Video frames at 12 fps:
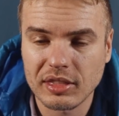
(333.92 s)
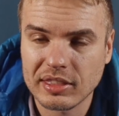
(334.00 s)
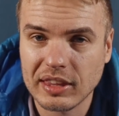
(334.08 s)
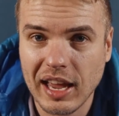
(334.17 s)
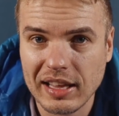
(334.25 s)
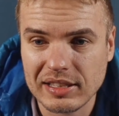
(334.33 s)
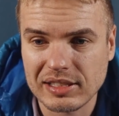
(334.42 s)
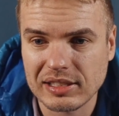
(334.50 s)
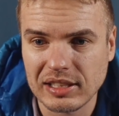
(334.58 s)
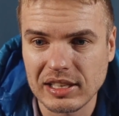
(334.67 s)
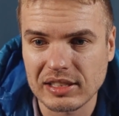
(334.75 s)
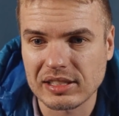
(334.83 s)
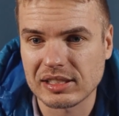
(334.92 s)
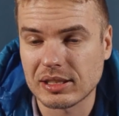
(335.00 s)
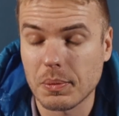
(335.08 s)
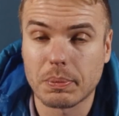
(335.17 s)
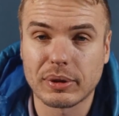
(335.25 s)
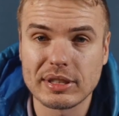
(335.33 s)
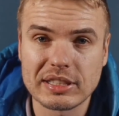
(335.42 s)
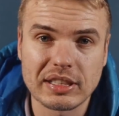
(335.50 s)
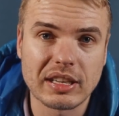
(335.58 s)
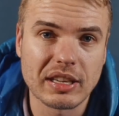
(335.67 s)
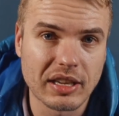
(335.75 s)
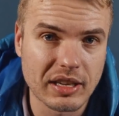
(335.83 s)
that's its
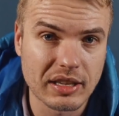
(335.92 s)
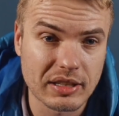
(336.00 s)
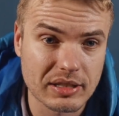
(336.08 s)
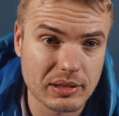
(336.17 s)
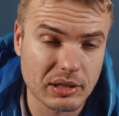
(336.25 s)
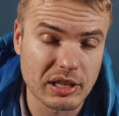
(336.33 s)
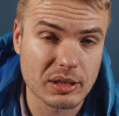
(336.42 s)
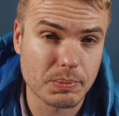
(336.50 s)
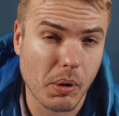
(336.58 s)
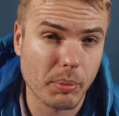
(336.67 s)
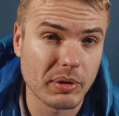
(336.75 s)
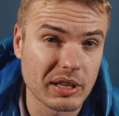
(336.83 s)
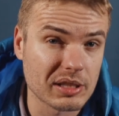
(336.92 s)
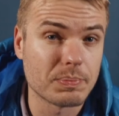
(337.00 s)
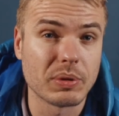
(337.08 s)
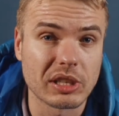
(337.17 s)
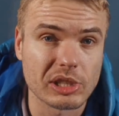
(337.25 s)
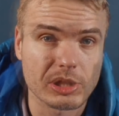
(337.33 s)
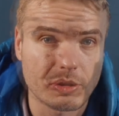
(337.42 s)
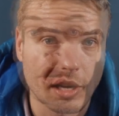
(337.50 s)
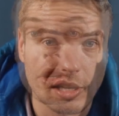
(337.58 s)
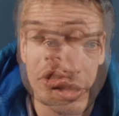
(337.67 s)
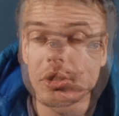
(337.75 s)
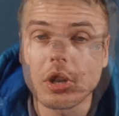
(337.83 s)
simplicity it's probably its biggest
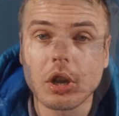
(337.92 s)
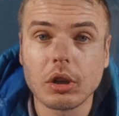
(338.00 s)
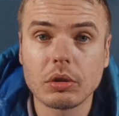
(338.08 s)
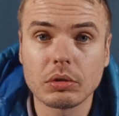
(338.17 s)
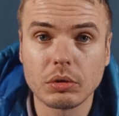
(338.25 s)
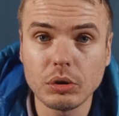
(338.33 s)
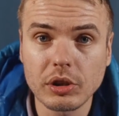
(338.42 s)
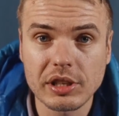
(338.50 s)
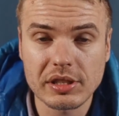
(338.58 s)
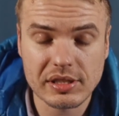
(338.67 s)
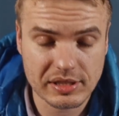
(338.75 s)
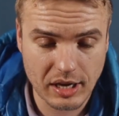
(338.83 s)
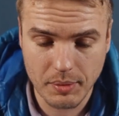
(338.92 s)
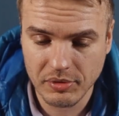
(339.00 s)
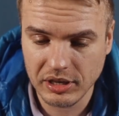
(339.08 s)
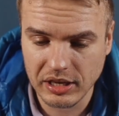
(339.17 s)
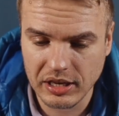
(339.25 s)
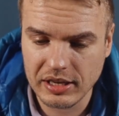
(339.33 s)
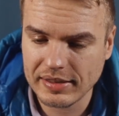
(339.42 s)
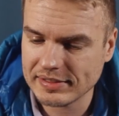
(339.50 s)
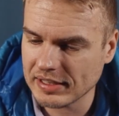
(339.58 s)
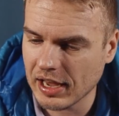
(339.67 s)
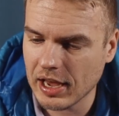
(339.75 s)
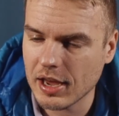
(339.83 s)
strength. So look, in summary, it's
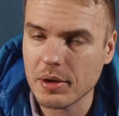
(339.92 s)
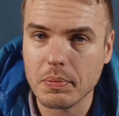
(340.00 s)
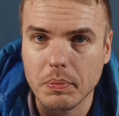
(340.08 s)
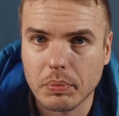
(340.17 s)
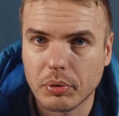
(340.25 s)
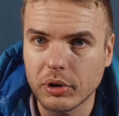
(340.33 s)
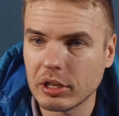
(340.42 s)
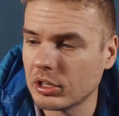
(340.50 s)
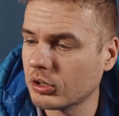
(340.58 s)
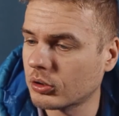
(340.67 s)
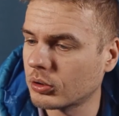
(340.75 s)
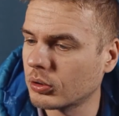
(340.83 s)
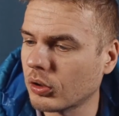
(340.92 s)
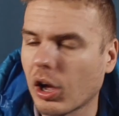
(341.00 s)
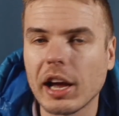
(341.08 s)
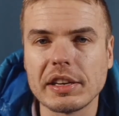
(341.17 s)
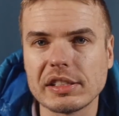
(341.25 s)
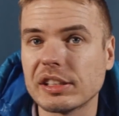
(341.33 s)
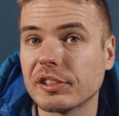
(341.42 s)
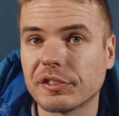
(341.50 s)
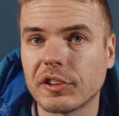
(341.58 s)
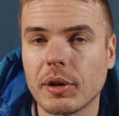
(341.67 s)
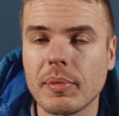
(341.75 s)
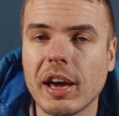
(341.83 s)
a pretty cool idea
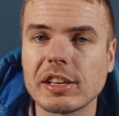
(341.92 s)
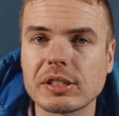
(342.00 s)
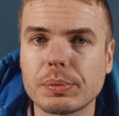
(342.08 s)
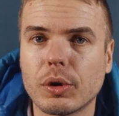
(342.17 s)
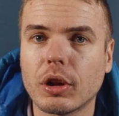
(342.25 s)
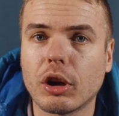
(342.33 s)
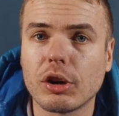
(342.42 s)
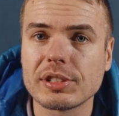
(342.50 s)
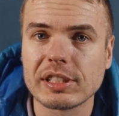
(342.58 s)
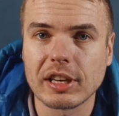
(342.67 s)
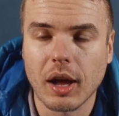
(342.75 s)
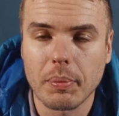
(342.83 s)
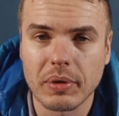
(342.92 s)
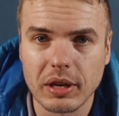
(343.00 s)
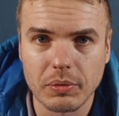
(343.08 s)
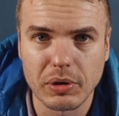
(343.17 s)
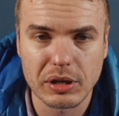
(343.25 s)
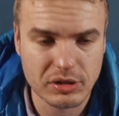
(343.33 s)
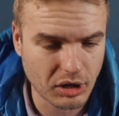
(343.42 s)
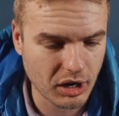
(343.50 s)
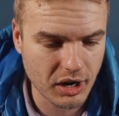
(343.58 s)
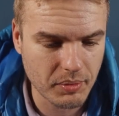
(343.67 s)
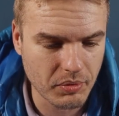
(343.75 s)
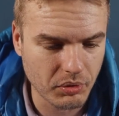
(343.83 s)
from a small Aussie company, which
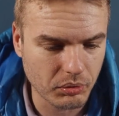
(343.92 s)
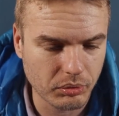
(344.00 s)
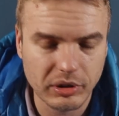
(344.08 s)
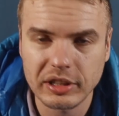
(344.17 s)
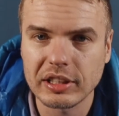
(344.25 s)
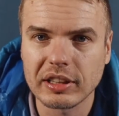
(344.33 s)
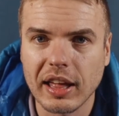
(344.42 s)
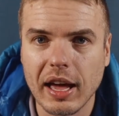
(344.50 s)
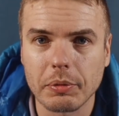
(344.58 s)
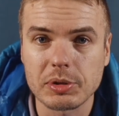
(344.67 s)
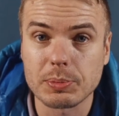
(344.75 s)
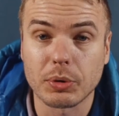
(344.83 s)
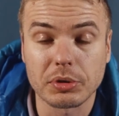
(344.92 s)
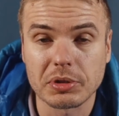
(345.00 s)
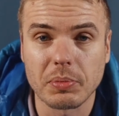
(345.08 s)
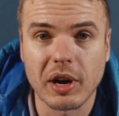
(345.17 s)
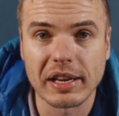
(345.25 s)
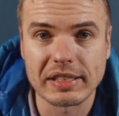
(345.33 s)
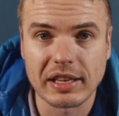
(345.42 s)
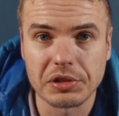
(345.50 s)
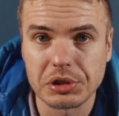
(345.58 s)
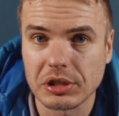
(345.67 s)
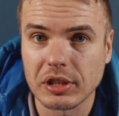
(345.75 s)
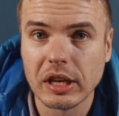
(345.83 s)
I'm really glad was brought to my
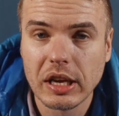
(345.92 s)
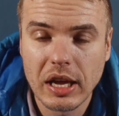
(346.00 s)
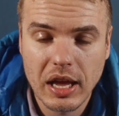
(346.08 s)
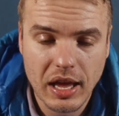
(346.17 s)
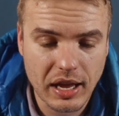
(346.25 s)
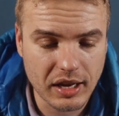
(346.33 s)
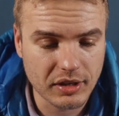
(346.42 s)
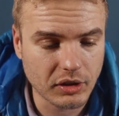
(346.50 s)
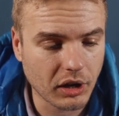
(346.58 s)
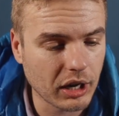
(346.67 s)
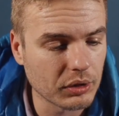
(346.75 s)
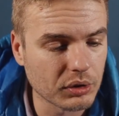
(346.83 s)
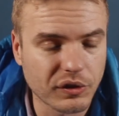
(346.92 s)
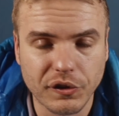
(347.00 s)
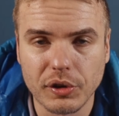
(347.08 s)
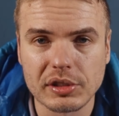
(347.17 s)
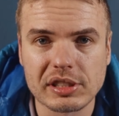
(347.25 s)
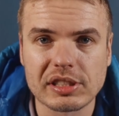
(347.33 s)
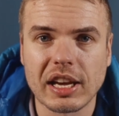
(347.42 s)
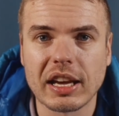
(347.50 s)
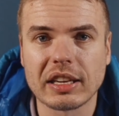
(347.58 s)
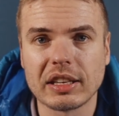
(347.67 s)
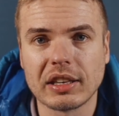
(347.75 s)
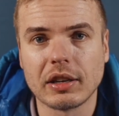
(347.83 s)
attention, and I look forward to
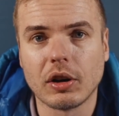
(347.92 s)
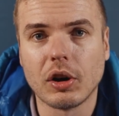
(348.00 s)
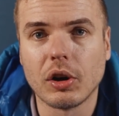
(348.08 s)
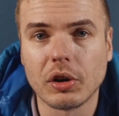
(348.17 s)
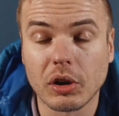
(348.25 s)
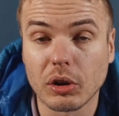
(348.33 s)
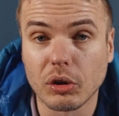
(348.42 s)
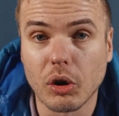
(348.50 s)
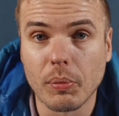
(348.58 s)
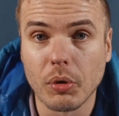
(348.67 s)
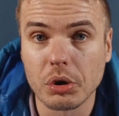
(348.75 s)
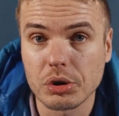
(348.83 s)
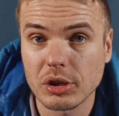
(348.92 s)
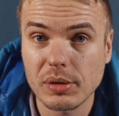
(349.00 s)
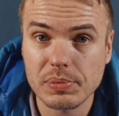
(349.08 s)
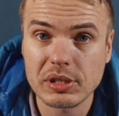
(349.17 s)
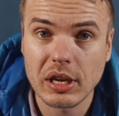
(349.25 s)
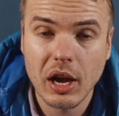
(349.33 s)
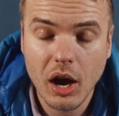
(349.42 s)
taking it on a lot more trips.